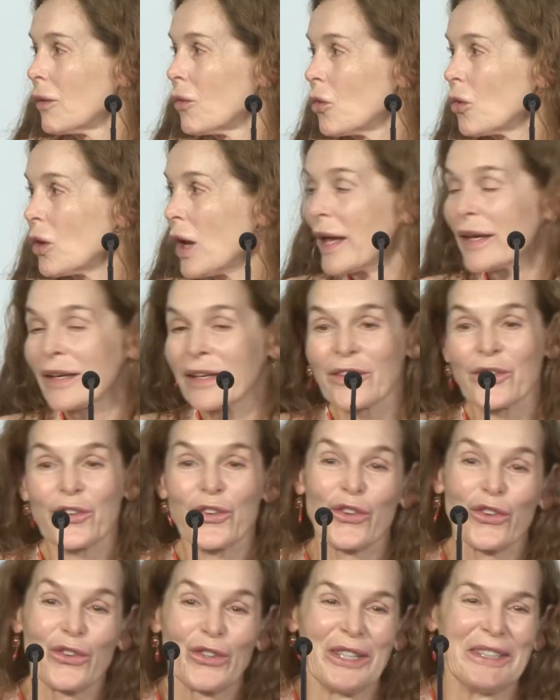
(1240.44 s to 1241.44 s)
all I can
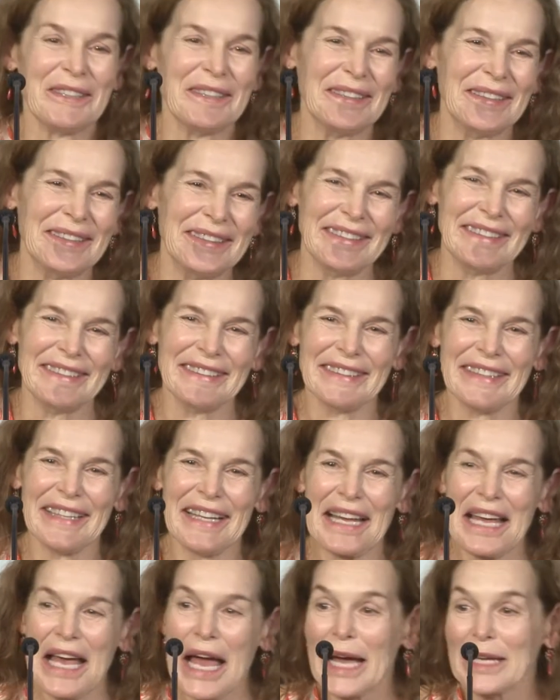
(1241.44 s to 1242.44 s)
do
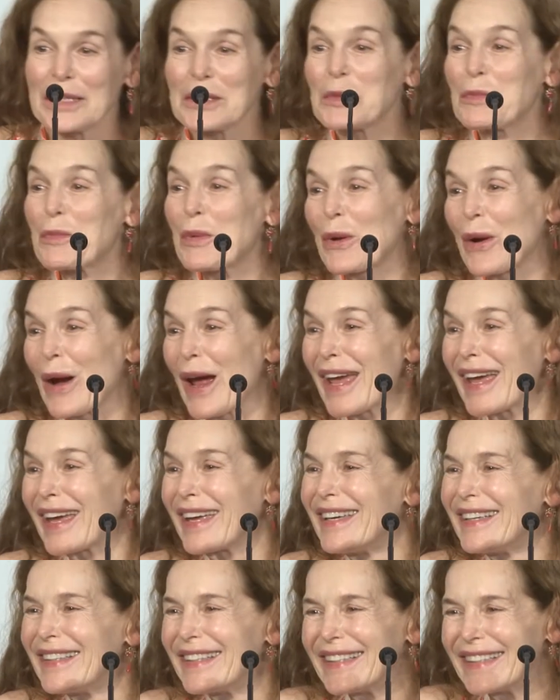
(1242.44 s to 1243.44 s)
and pray
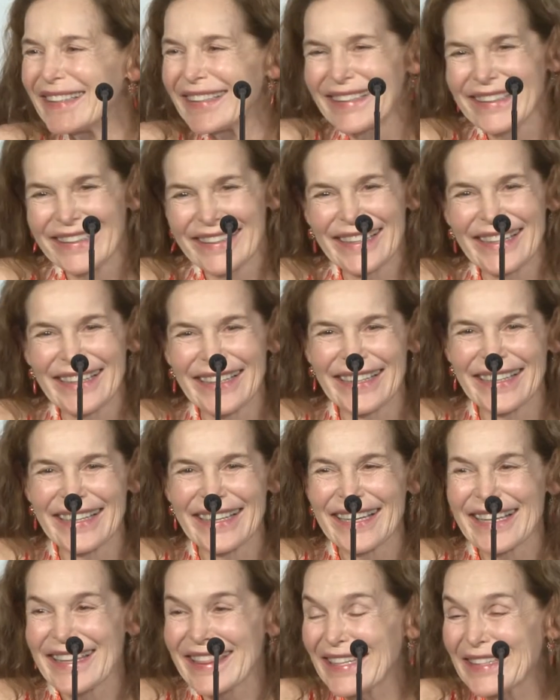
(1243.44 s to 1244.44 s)

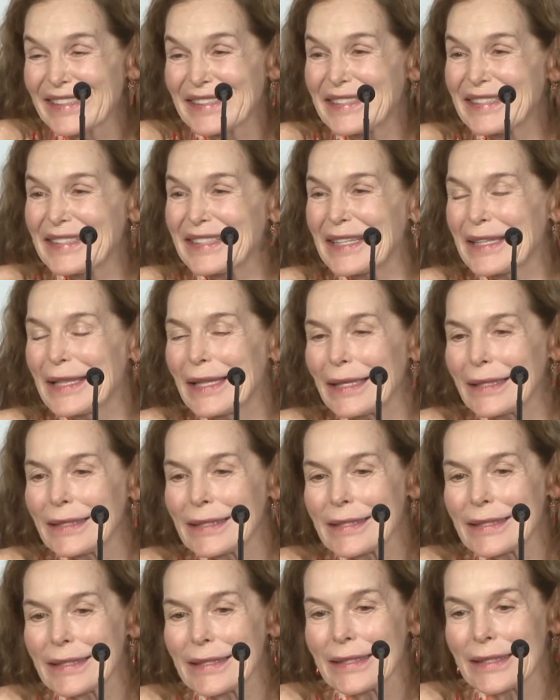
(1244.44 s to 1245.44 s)

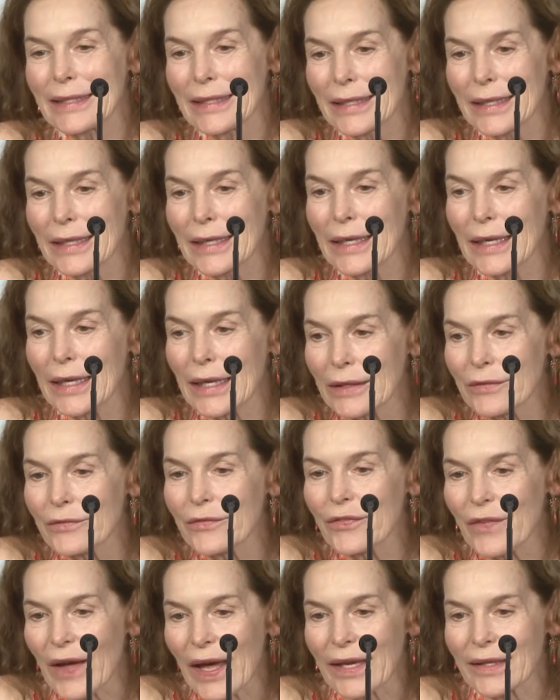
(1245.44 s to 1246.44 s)
that in
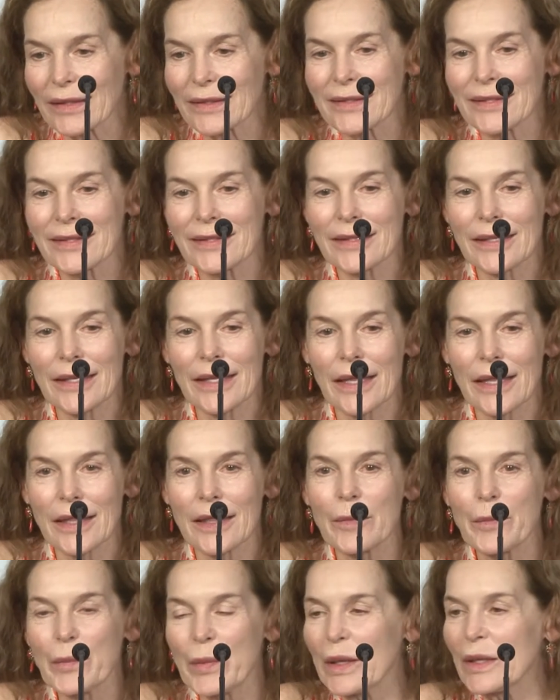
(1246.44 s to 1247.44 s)
fact
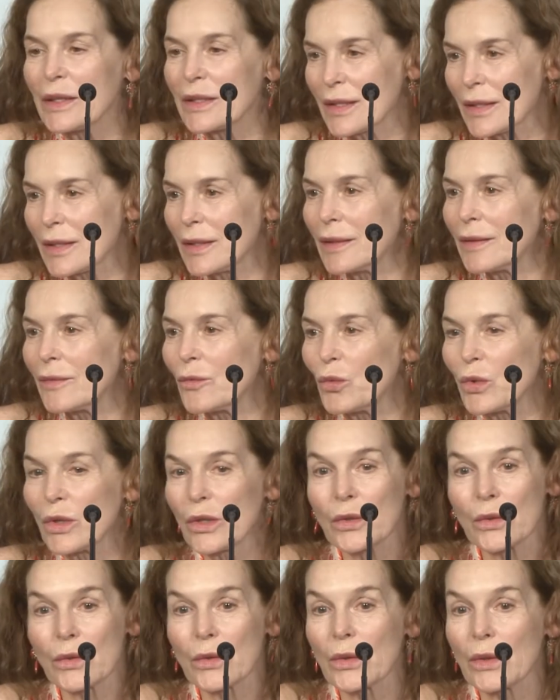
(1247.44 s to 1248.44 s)
the person
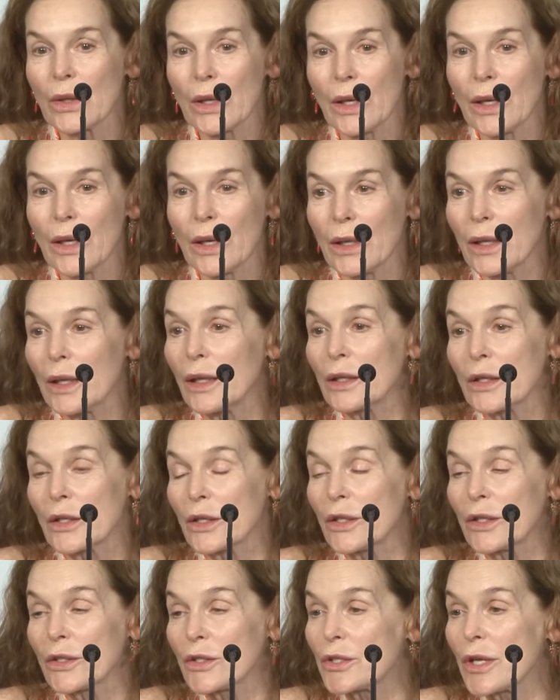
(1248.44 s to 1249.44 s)
will
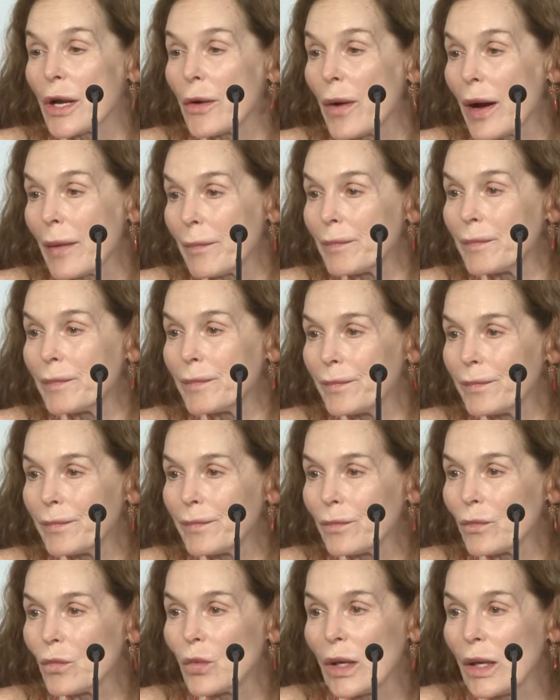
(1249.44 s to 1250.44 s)
show up,
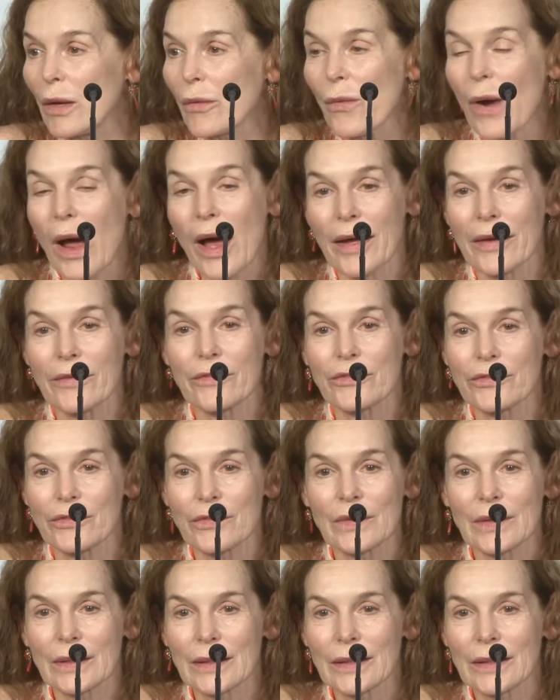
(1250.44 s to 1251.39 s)
mm-hmm. will arrive,